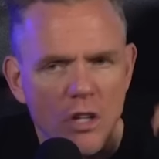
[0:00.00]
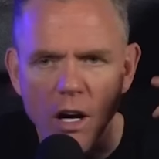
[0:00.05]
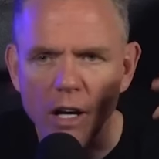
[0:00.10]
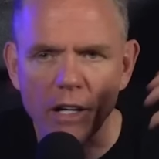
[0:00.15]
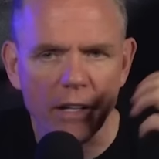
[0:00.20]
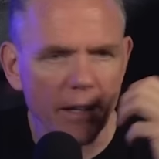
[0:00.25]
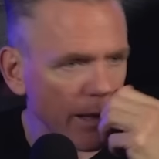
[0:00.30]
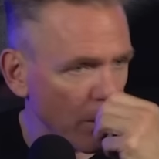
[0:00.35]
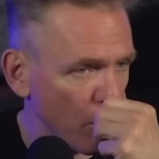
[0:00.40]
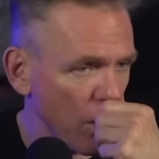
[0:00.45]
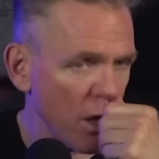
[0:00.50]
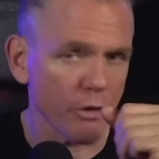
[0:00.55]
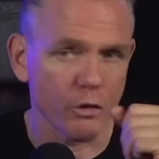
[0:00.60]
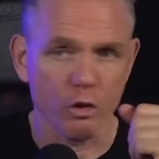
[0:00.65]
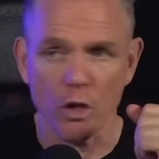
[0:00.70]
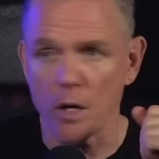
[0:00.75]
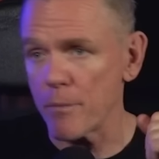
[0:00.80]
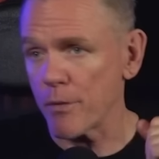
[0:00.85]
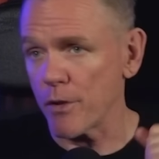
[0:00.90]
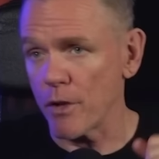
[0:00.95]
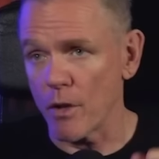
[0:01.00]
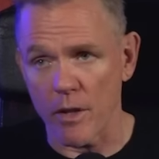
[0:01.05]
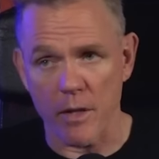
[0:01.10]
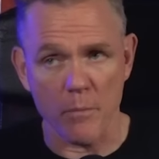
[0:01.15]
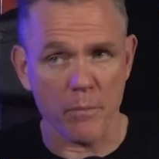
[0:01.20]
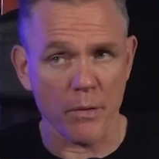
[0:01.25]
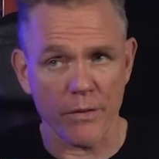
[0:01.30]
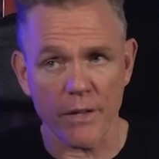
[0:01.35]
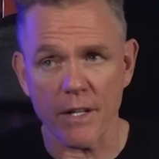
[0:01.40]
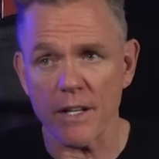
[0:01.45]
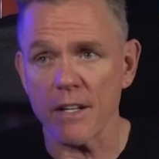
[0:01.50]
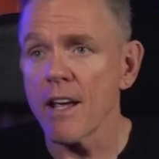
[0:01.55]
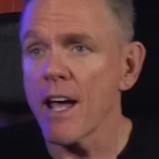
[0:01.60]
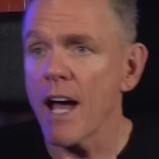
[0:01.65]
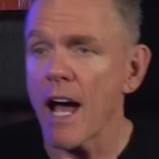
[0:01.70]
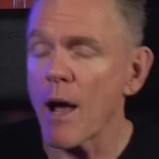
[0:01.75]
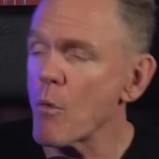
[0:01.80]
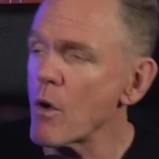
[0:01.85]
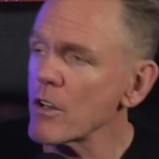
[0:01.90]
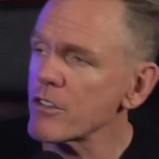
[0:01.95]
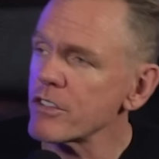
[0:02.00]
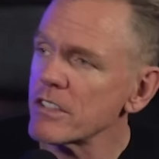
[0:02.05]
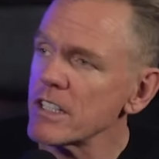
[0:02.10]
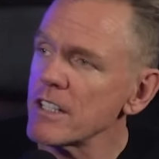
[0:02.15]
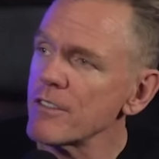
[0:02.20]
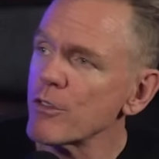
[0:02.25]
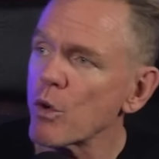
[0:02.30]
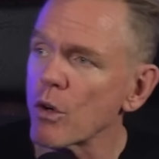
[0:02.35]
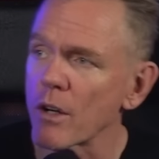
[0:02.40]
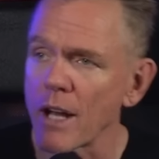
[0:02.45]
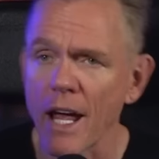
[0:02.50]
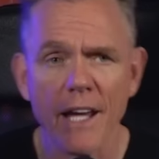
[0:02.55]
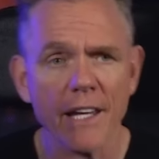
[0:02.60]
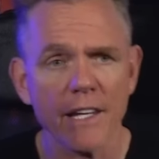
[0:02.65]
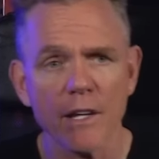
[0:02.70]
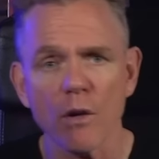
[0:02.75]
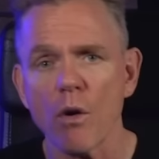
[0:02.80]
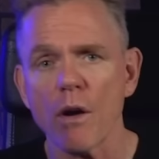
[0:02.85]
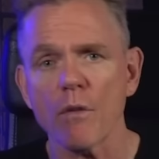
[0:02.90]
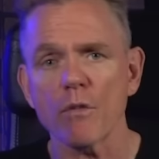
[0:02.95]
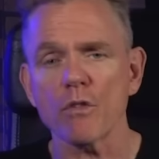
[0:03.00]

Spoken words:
talking like, well, Trump's, you know, the percentage. I watched Steve Kornacki, who I